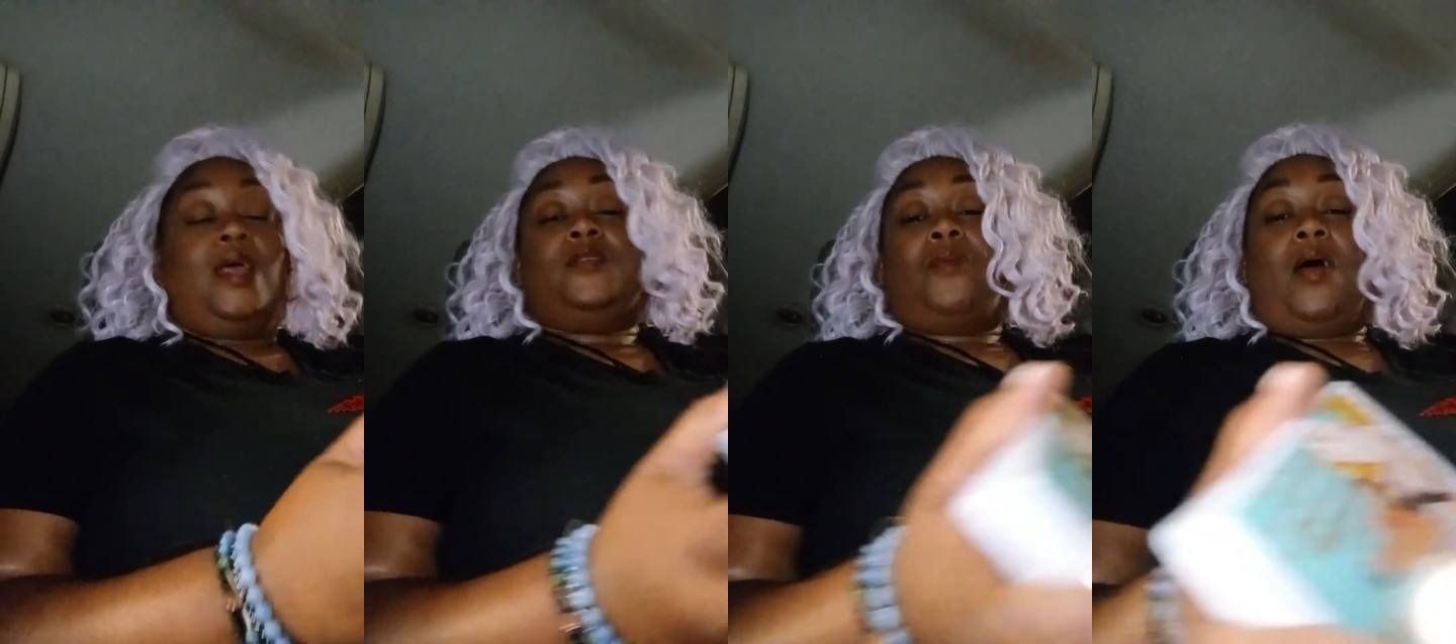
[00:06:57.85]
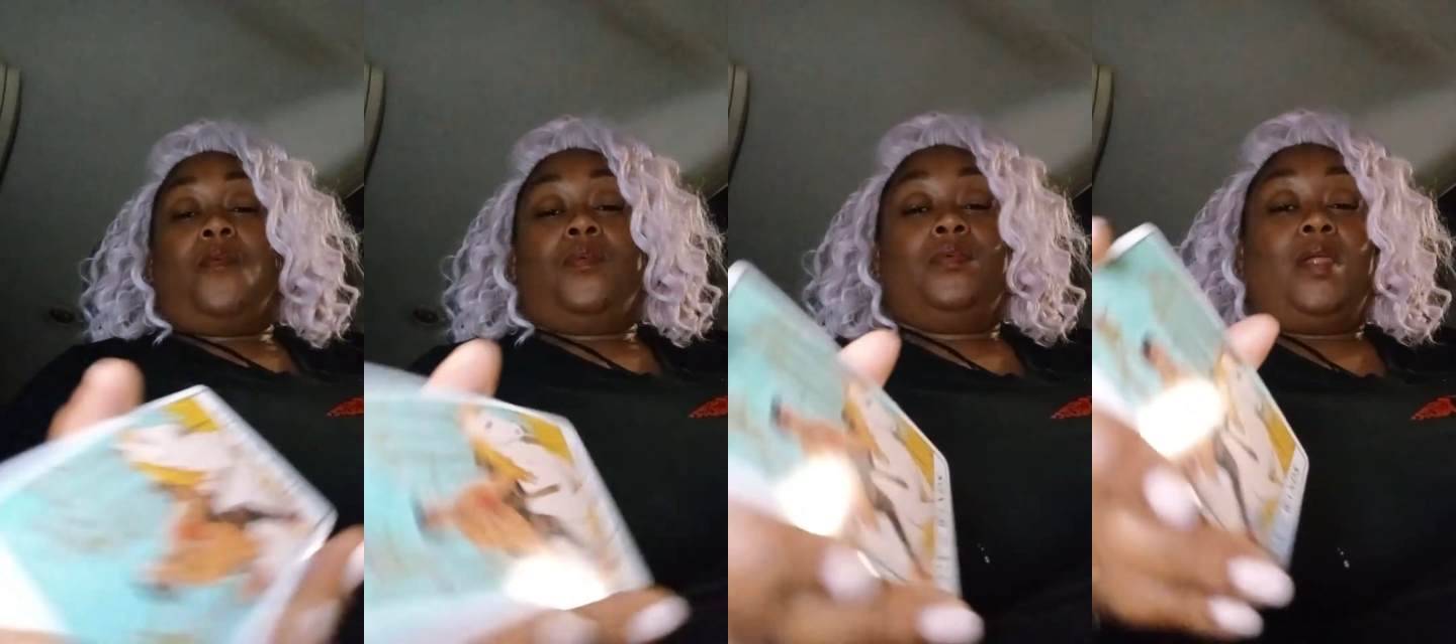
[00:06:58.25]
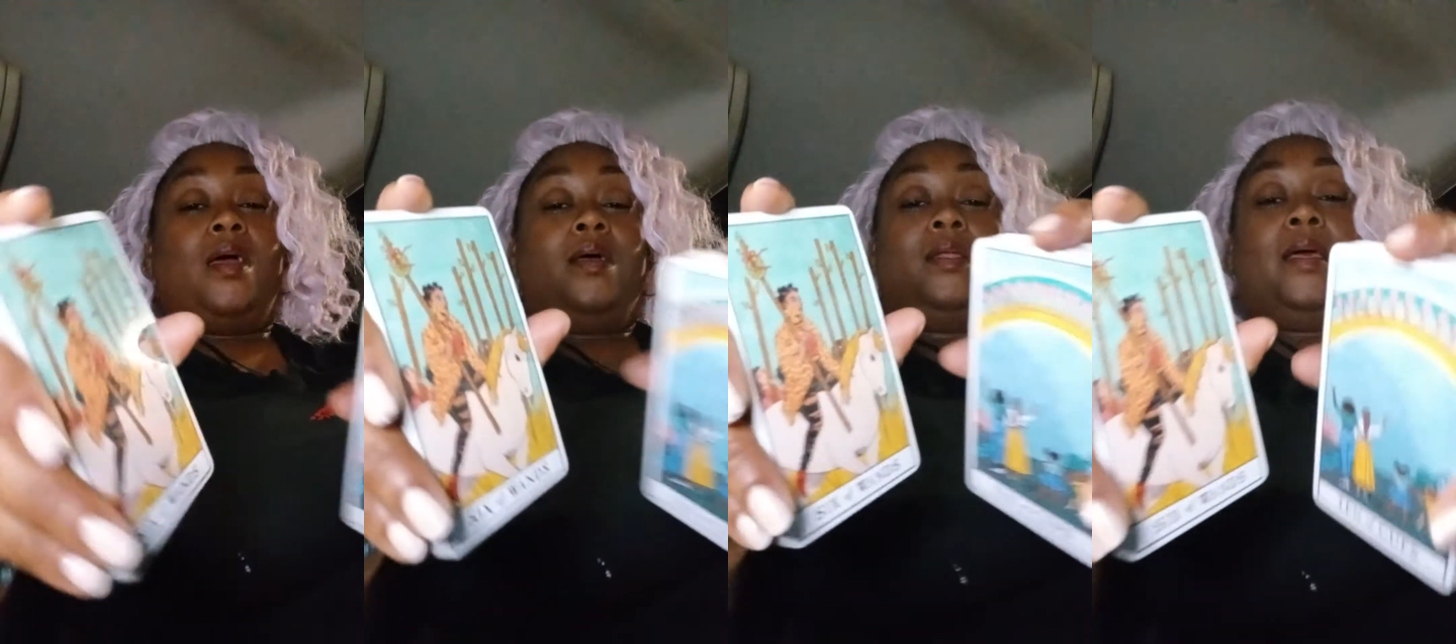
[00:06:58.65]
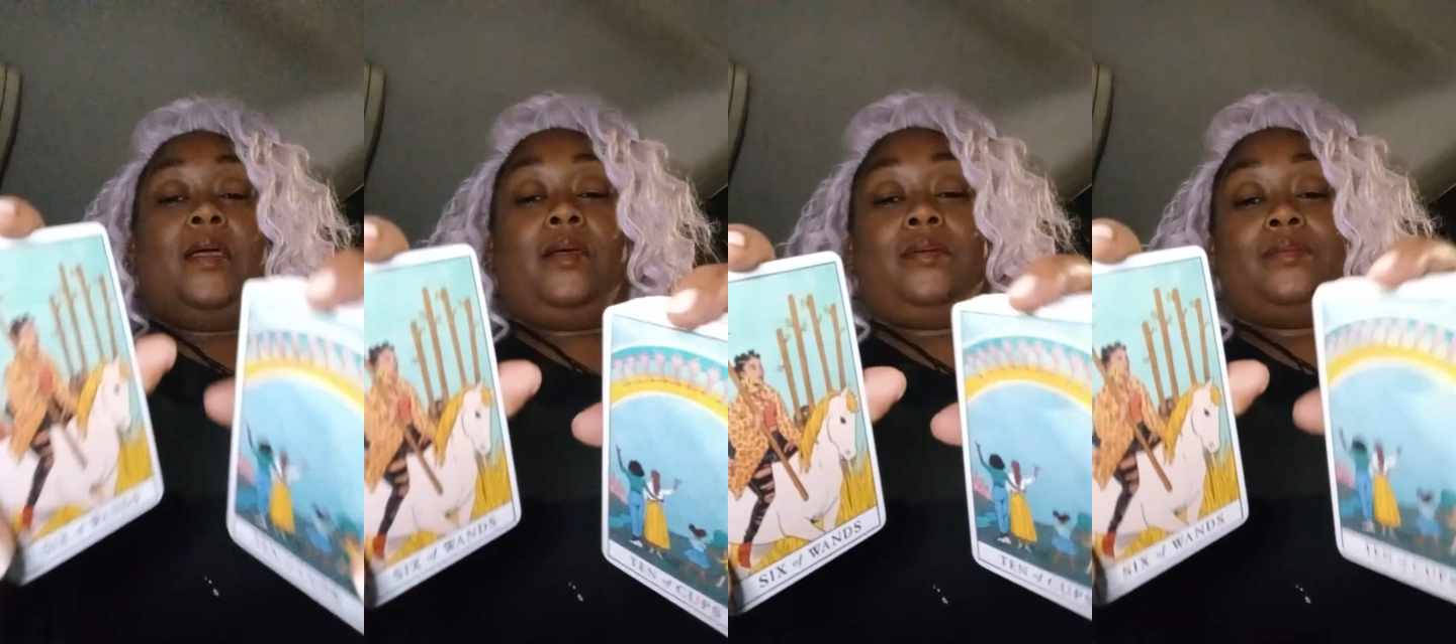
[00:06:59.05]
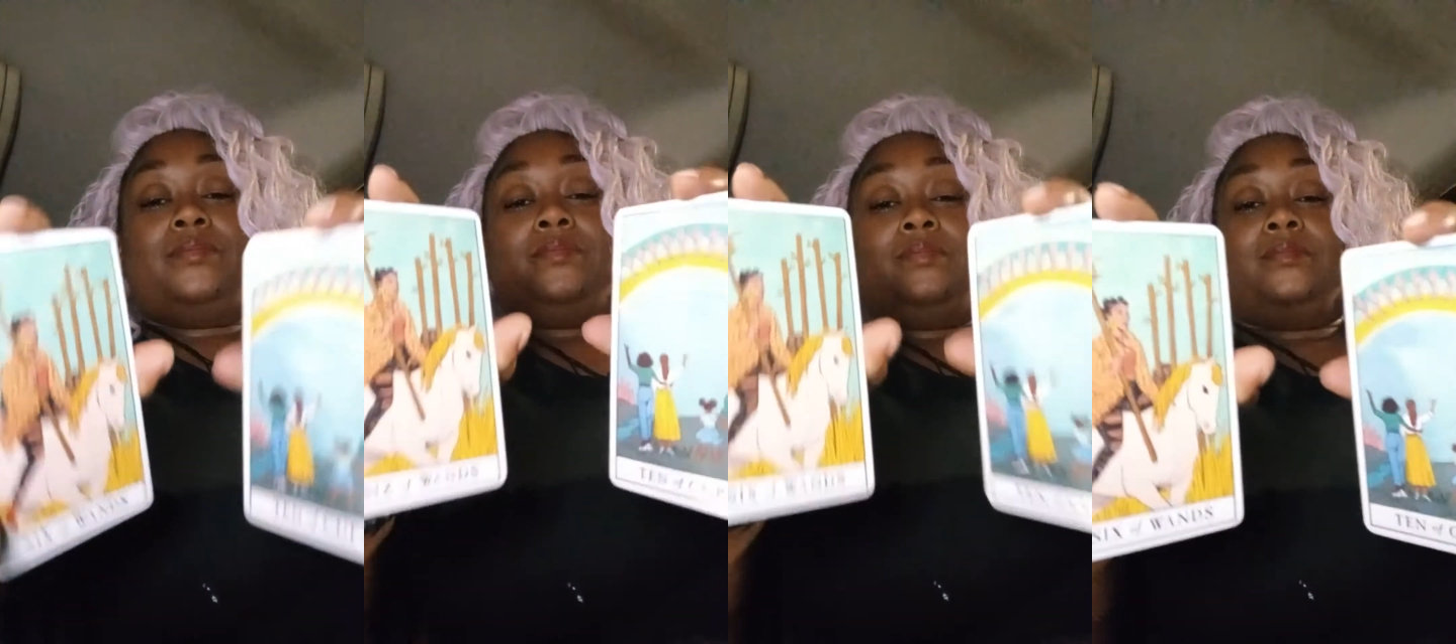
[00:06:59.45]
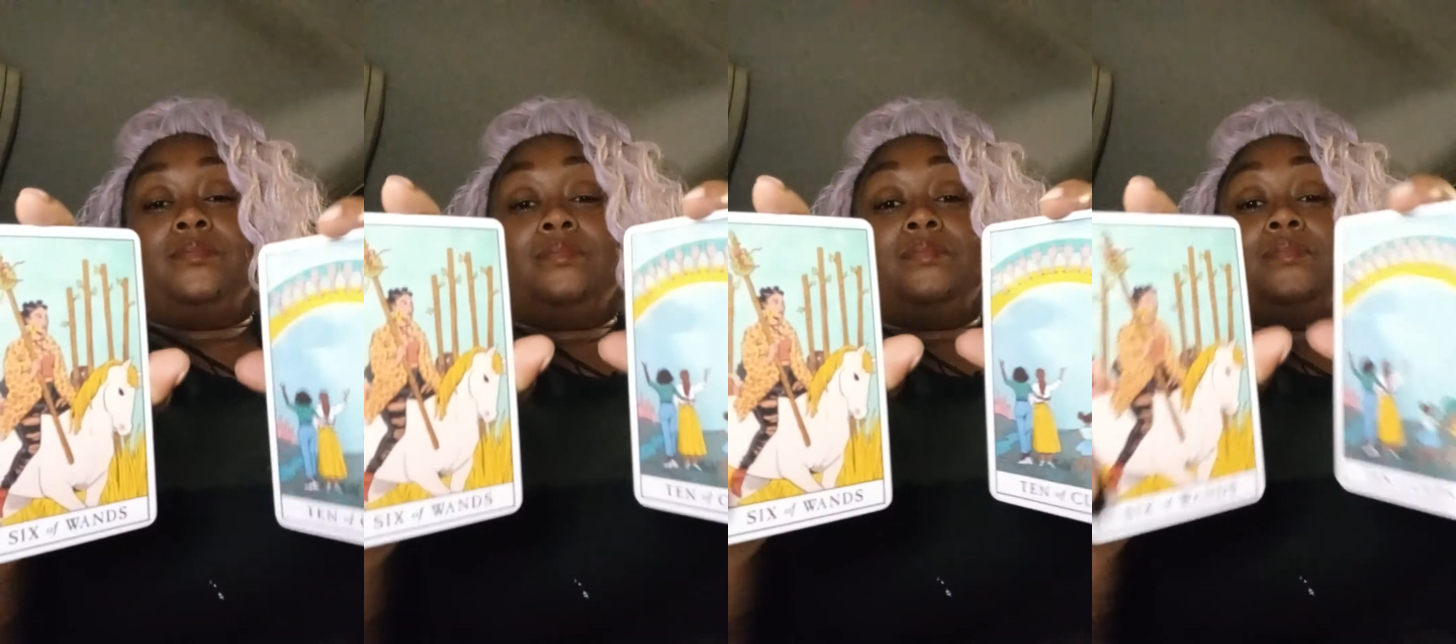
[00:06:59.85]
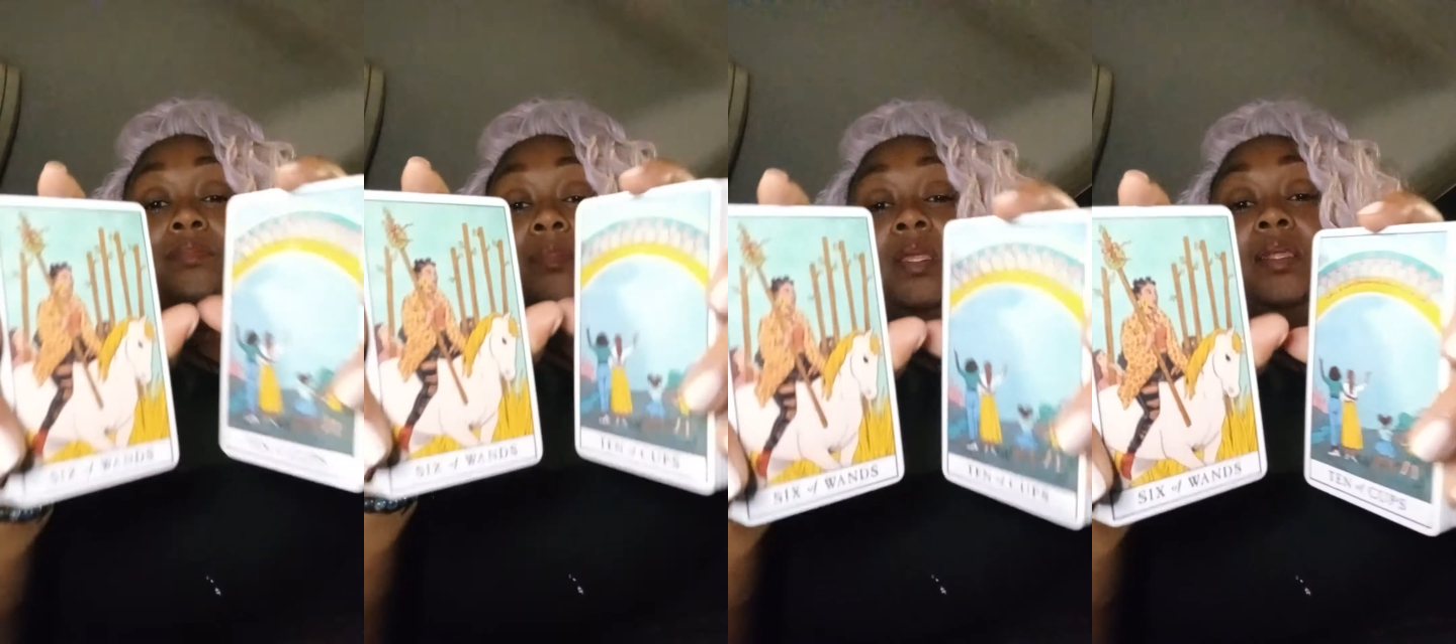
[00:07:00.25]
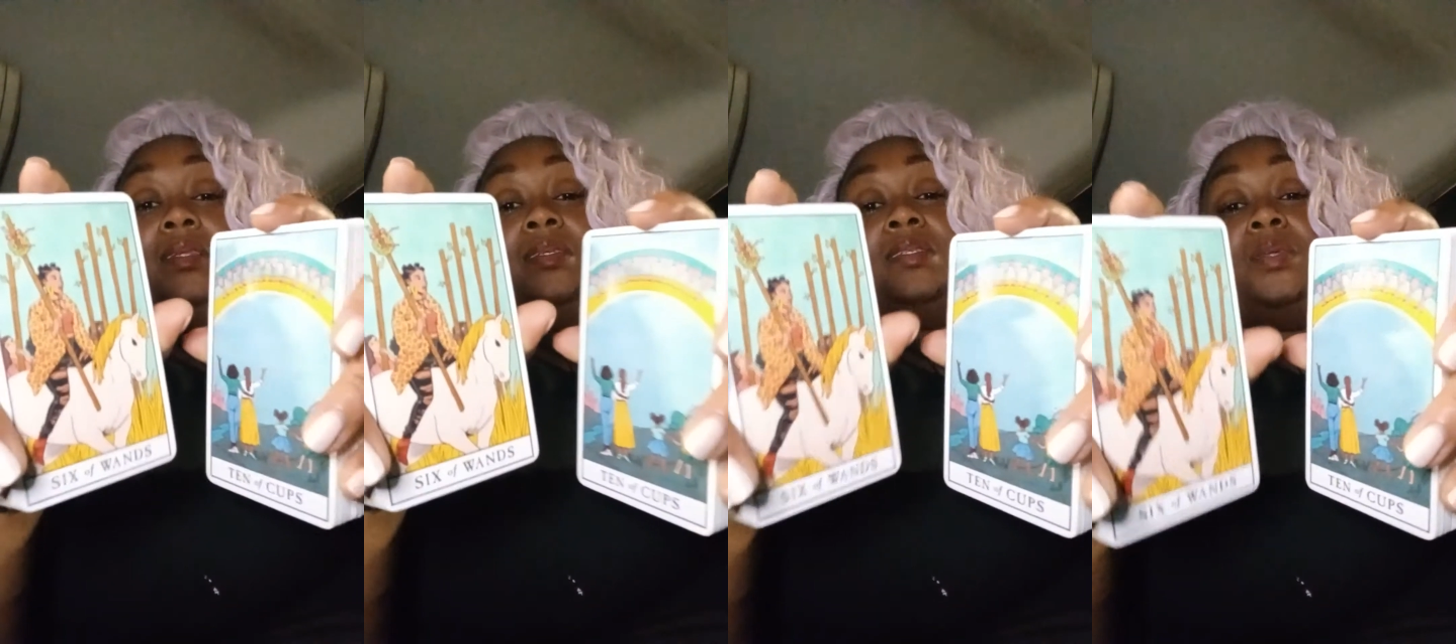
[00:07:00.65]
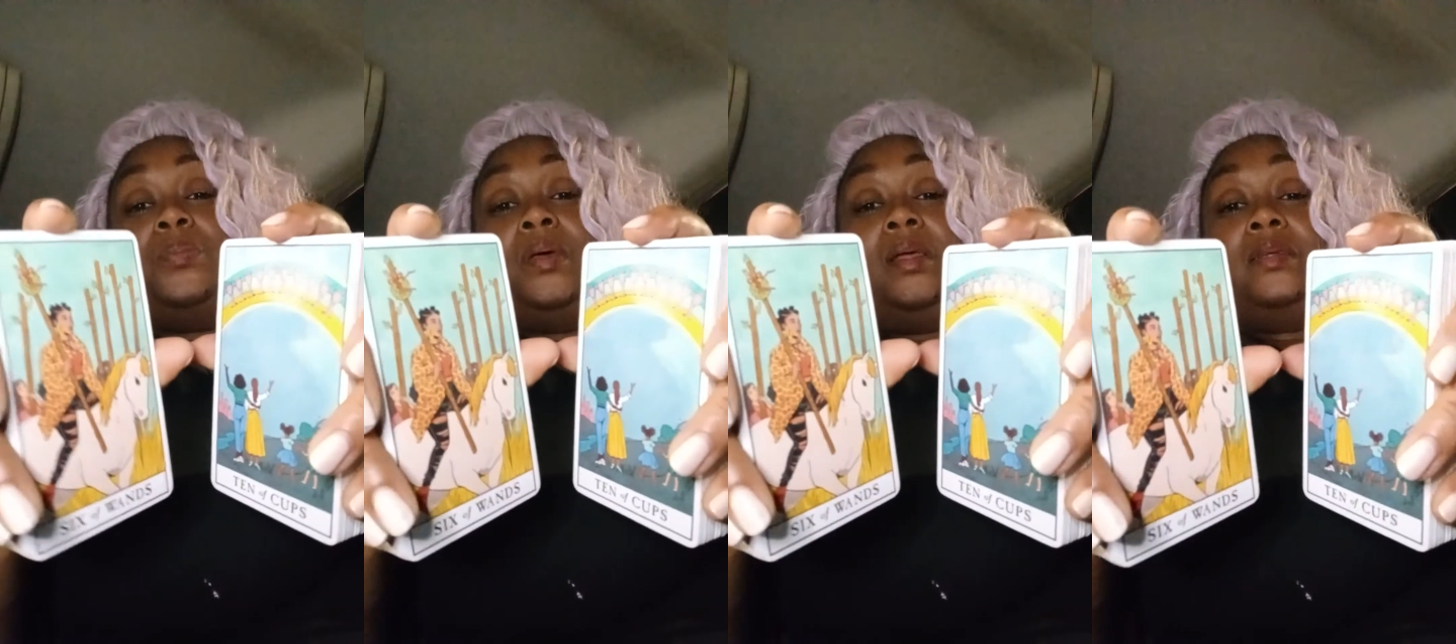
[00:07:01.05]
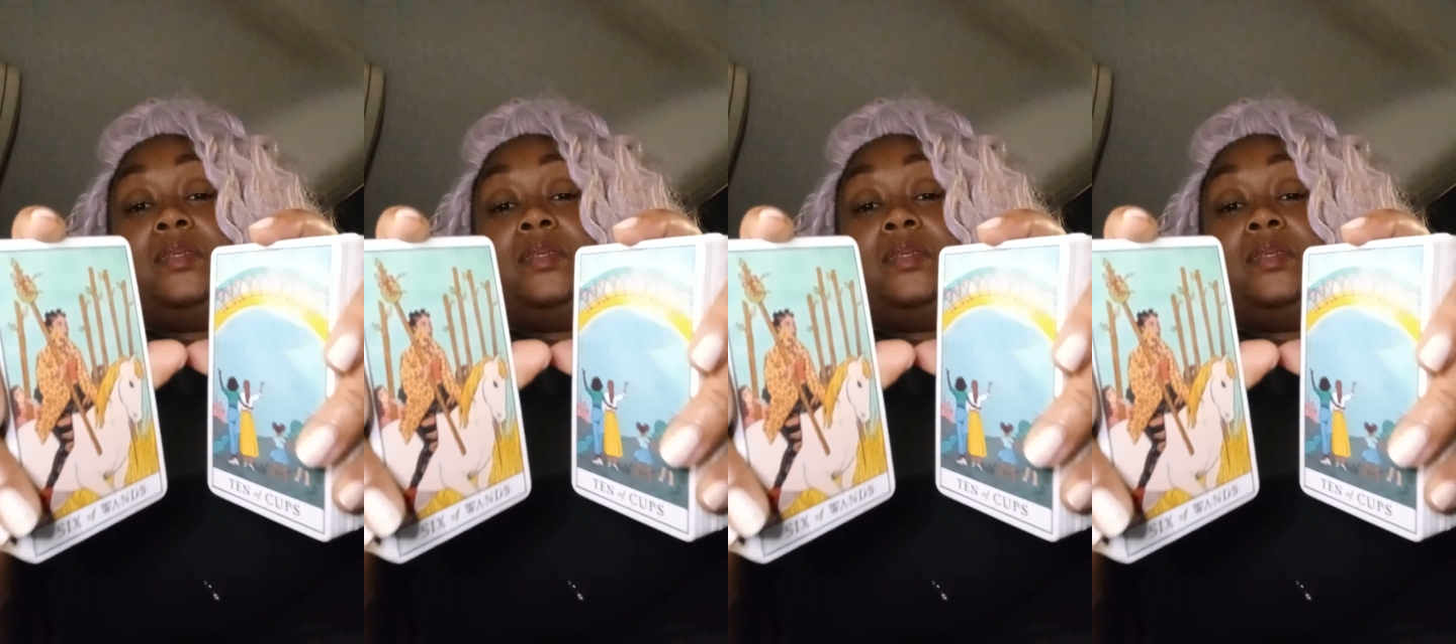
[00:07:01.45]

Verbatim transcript: That's why I will not like it's a